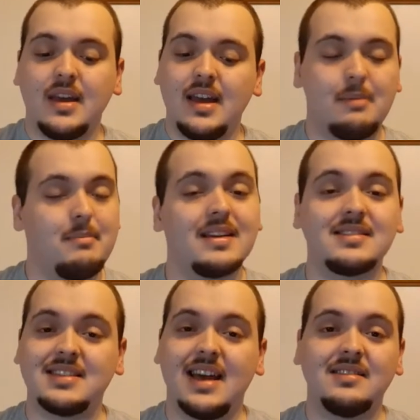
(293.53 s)
It makes
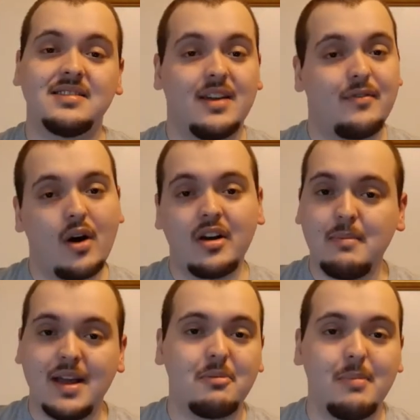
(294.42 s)
sense. They've already
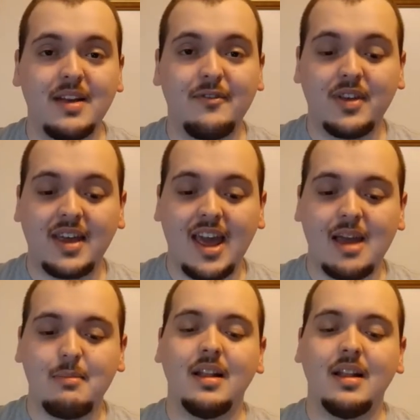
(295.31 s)
made their money for the game.